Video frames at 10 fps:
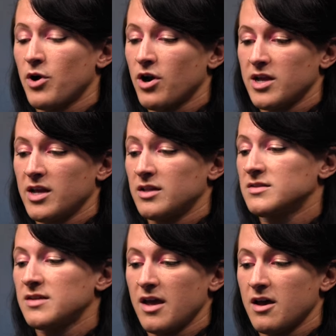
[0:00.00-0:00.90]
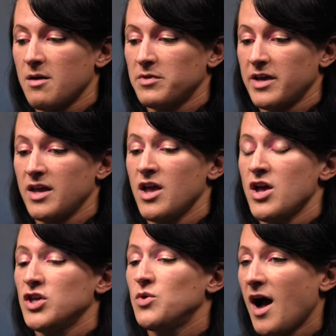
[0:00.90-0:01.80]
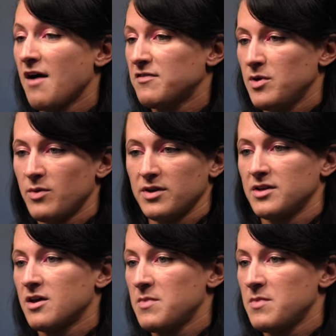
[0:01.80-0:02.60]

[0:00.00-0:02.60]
the partying, the staying up late. You have to be willing to